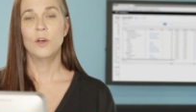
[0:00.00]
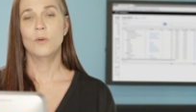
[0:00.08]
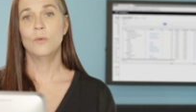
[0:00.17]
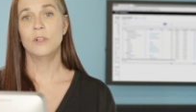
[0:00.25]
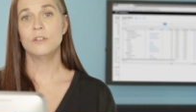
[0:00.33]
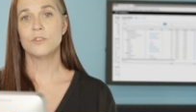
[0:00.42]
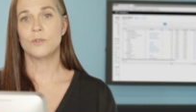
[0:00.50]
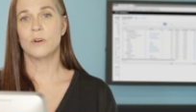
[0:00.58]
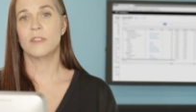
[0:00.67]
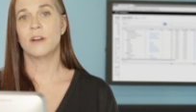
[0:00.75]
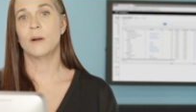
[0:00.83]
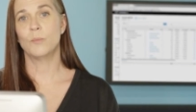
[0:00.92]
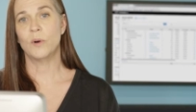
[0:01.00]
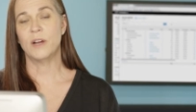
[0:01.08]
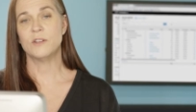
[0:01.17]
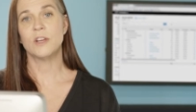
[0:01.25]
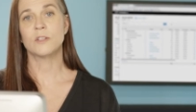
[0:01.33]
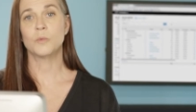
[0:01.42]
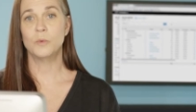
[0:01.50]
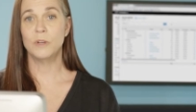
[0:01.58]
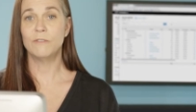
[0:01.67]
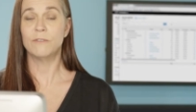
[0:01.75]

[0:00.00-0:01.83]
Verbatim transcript: will ensure that our projects will